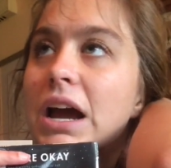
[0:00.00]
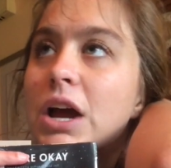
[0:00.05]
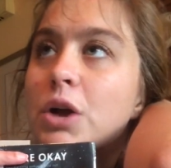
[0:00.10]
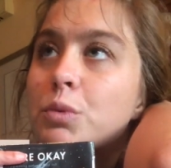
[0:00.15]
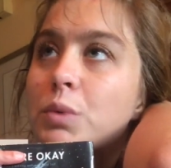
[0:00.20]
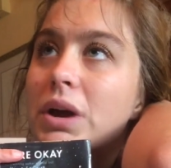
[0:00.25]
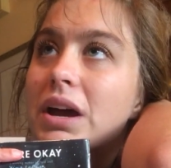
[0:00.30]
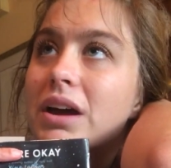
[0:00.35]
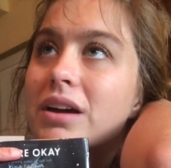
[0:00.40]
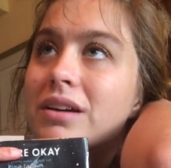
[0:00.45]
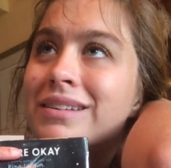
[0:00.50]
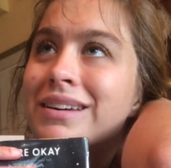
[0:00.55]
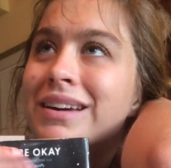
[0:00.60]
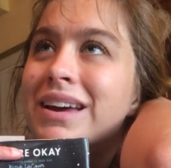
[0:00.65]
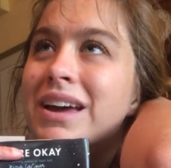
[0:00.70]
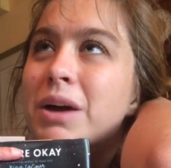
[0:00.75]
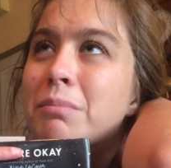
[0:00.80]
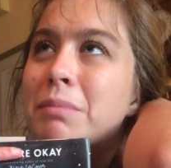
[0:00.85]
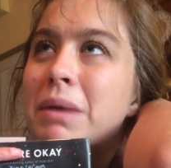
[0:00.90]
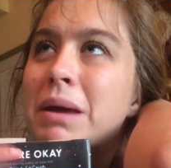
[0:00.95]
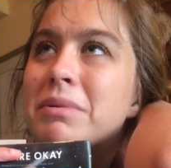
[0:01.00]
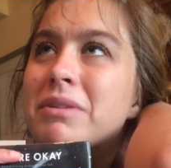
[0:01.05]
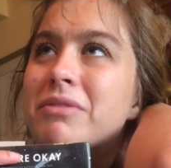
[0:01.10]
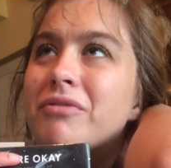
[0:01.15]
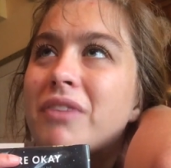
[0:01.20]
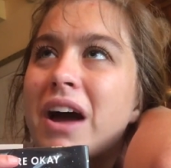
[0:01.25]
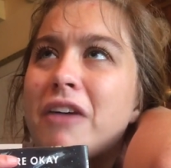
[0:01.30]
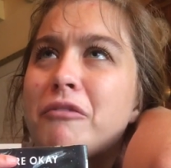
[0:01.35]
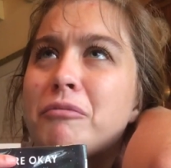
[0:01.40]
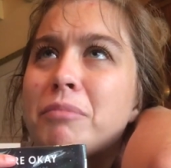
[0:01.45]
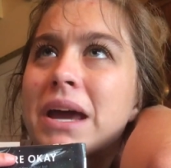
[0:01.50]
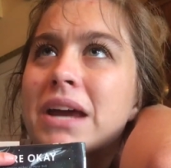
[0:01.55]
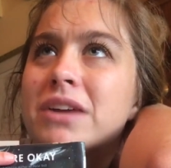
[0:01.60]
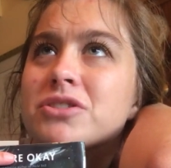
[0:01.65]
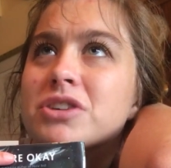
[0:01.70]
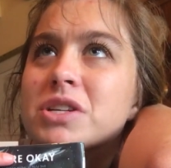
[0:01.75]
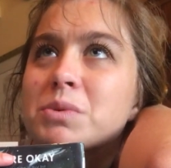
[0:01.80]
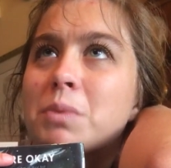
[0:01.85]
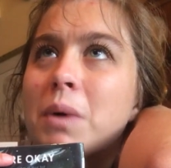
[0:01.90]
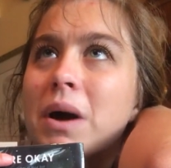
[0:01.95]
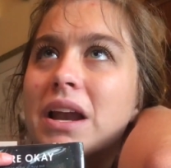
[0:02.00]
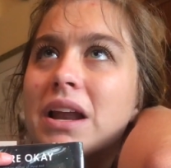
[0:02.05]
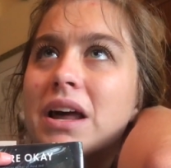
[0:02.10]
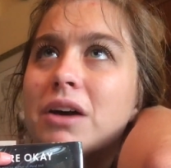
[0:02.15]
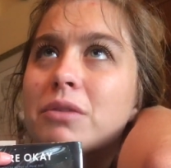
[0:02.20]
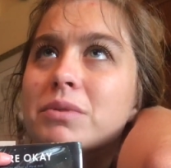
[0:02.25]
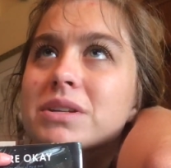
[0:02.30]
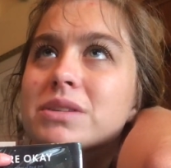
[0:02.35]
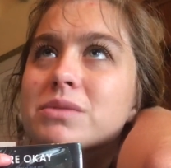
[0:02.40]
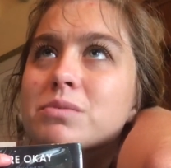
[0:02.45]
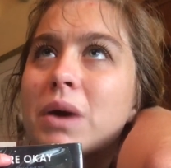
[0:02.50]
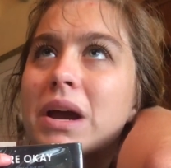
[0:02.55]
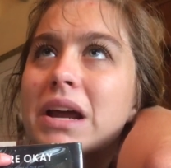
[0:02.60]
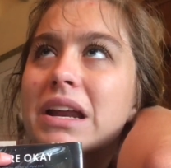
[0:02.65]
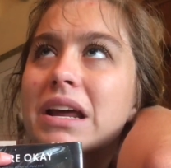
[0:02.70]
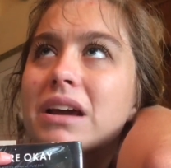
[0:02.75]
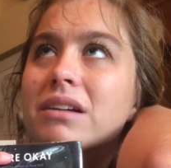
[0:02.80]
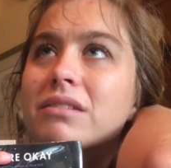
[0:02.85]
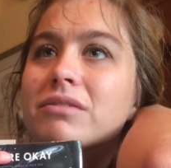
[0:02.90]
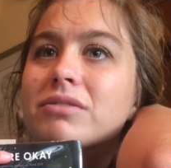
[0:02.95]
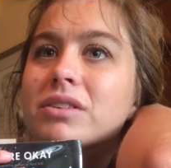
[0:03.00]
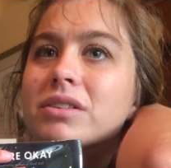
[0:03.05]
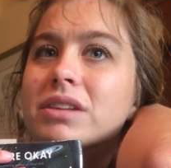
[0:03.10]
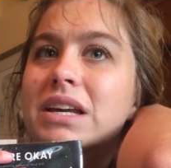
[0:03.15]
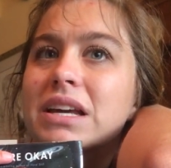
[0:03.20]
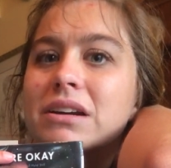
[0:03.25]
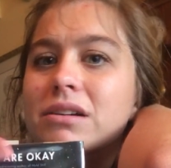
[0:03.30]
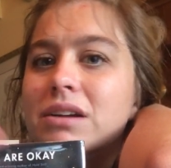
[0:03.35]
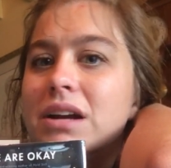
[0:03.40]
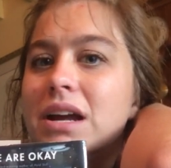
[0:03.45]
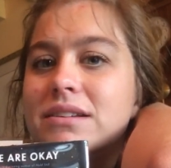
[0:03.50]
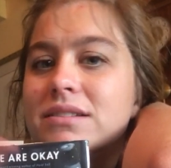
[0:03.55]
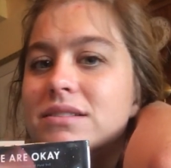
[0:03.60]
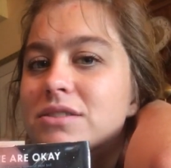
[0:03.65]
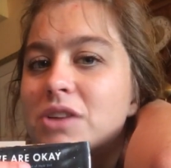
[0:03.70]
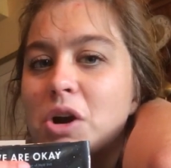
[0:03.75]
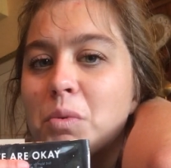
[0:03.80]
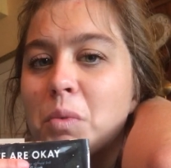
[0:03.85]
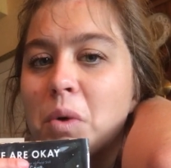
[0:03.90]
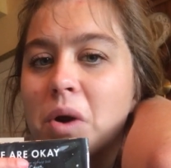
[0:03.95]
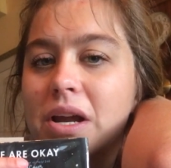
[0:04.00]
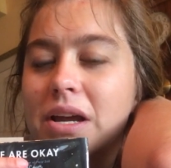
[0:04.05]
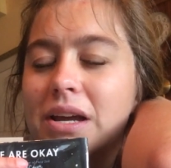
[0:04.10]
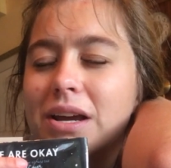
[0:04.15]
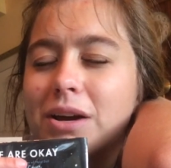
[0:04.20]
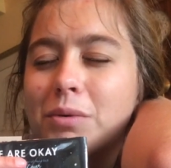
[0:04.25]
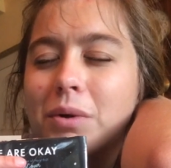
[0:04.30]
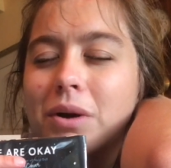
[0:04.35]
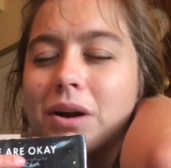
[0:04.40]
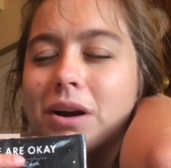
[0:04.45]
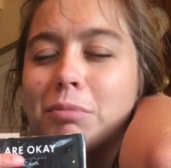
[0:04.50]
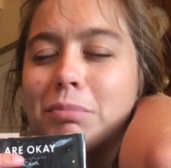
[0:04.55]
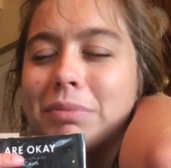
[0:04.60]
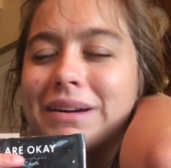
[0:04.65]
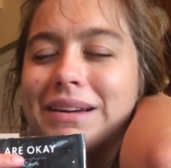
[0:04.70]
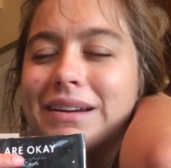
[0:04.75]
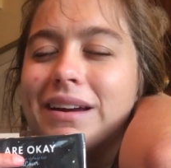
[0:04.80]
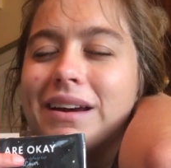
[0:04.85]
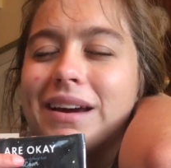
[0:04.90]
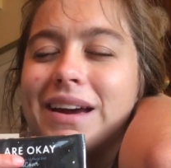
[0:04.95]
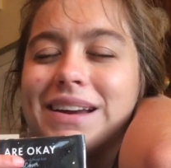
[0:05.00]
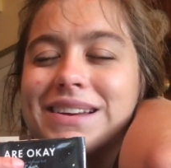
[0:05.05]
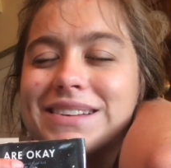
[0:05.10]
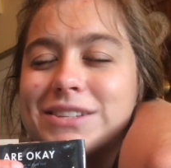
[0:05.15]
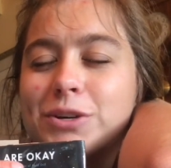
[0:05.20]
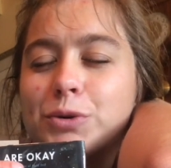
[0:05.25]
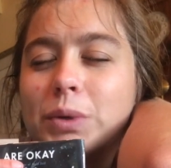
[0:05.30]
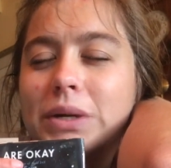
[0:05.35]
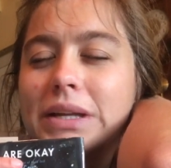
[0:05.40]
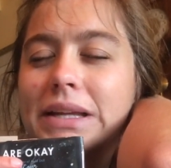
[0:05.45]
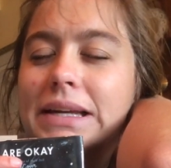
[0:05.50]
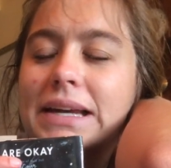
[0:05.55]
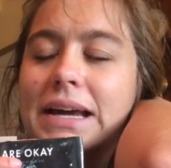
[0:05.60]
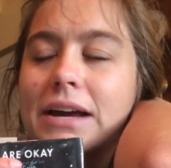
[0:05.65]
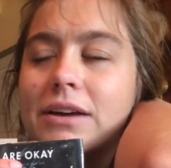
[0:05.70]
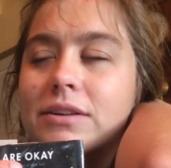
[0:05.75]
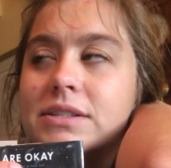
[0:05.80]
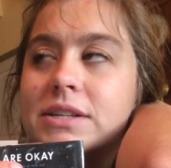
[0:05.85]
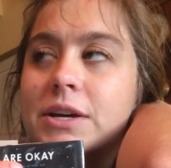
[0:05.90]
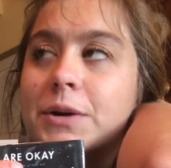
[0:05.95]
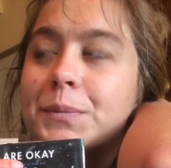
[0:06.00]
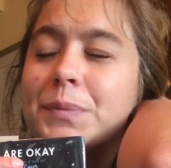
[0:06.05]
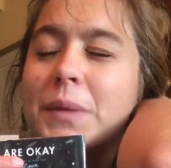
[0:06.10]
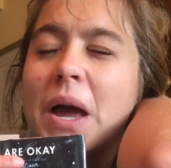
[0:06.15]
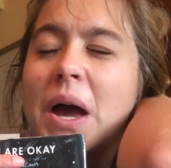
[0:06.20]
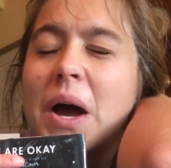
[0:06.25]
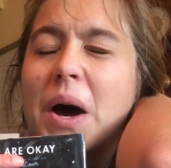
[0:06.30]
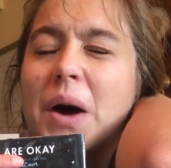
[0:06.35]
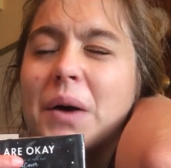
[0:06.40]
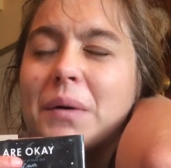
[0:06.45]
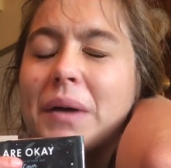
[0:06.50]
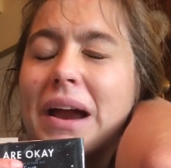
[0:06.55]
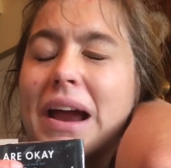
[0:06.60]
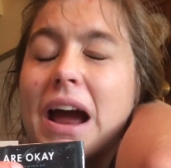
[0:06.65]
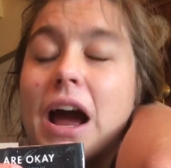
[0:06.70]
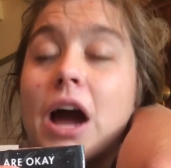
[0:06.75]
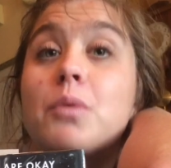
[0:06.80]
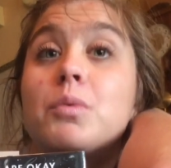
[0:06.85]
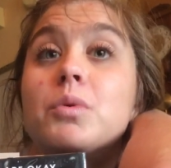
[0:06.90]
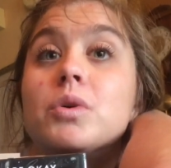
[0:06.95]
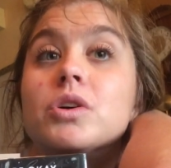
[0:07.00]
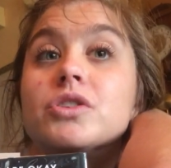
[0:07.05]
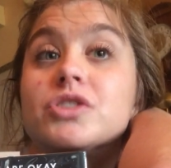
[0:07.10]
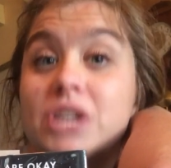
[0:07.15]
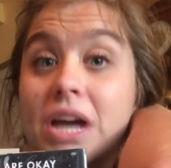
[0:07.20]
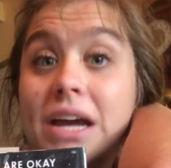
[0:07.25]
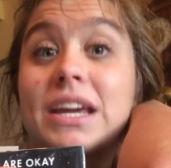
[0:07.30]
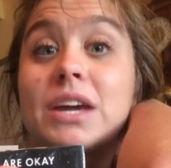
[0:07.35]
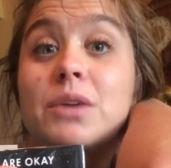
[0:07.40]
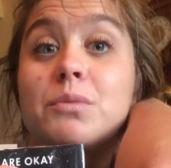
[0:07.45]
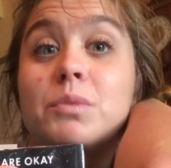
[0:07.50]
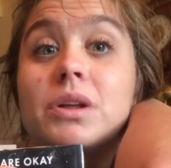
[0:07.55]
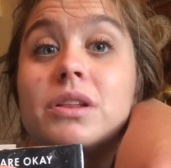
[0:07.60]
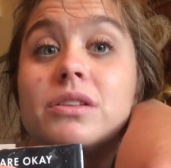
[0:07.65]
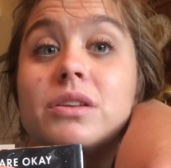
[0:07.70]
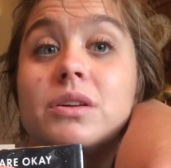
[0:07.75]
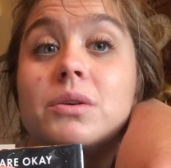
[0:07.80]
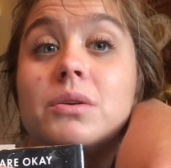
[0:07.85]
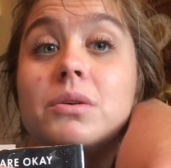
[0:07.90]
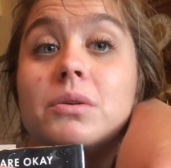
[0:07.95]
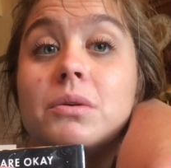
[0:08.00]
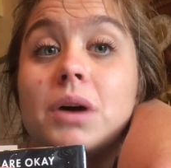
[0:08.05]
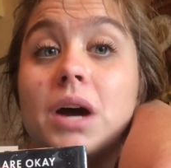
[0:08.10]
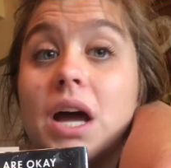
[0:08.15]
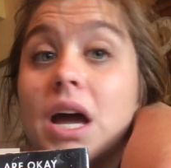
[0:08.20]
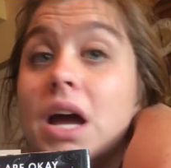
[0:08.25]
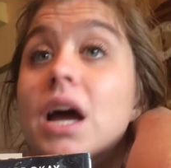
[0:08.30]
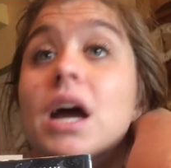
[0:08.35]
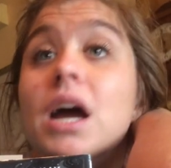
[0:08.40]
I read maybe 5 pages while I was waiting for the internet to start working at work, but it doesn't really count. So, all right, I will check in with you